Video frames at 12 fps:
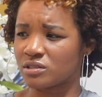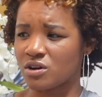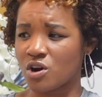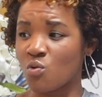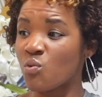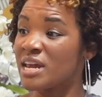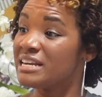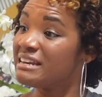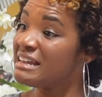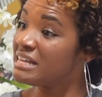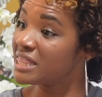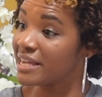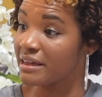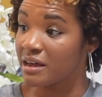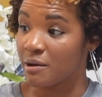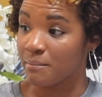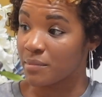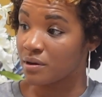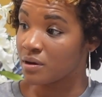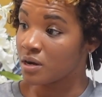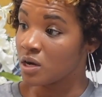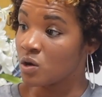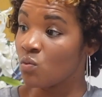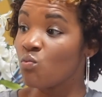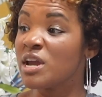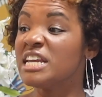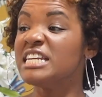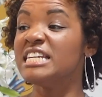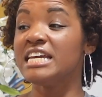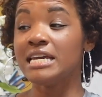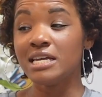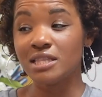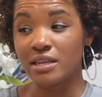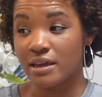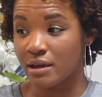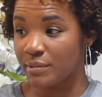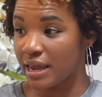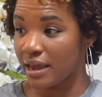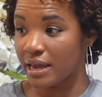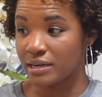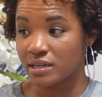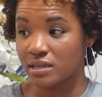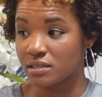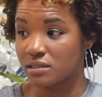girl. We need them. We need them, Candice.